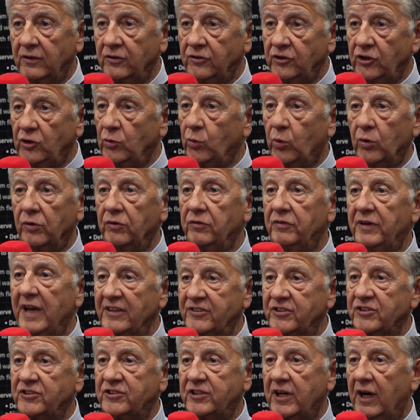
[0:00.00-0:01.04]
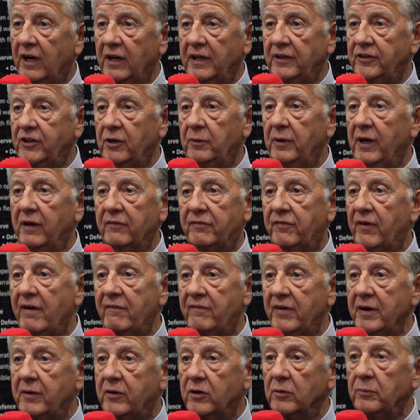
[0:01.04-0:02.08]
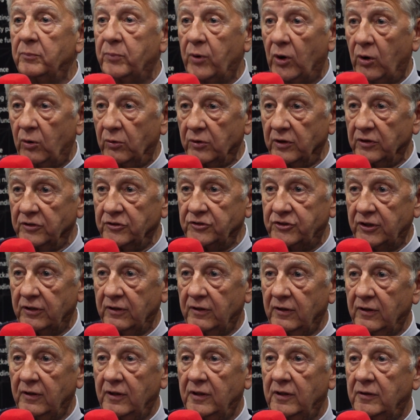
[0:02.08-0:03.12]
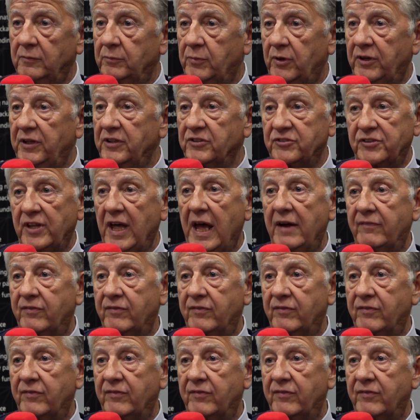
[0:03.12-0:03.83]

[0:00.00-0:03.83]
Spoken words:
You wouldn't necessarily do it for every component, but it's there